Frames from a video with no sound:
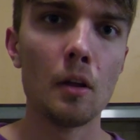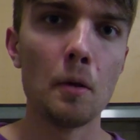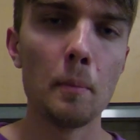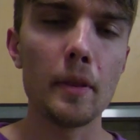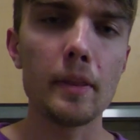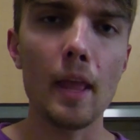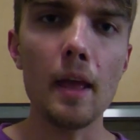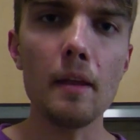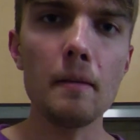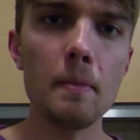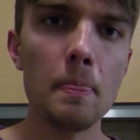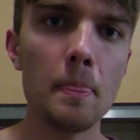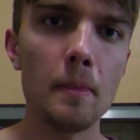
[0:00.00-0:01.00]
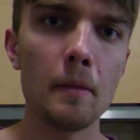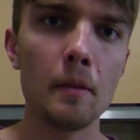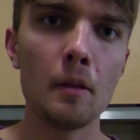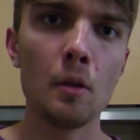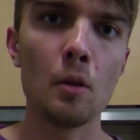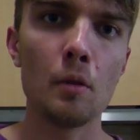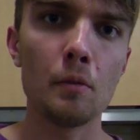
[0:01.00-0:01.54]
But then
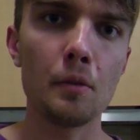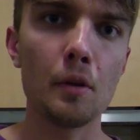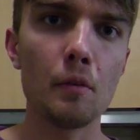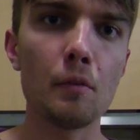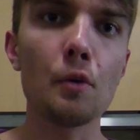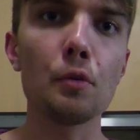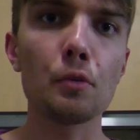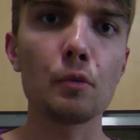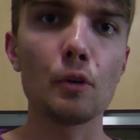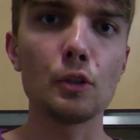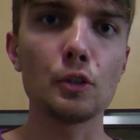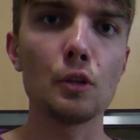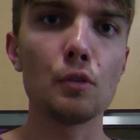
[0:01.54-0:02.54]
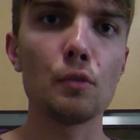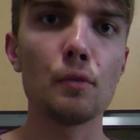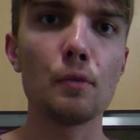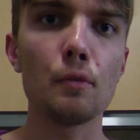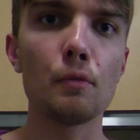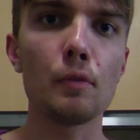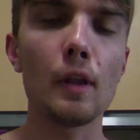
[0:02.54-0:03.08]
there are those Christians
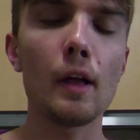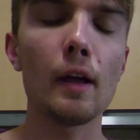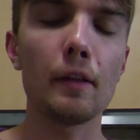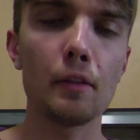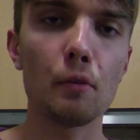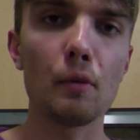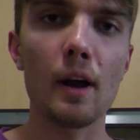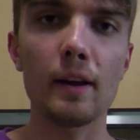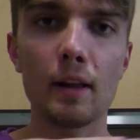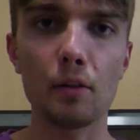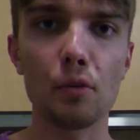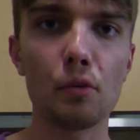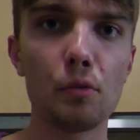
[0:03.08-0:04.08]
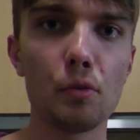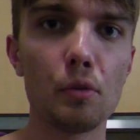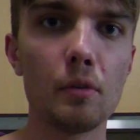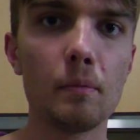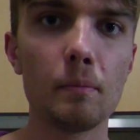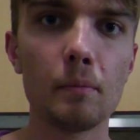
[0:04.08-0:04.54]
who fly at the right altitude.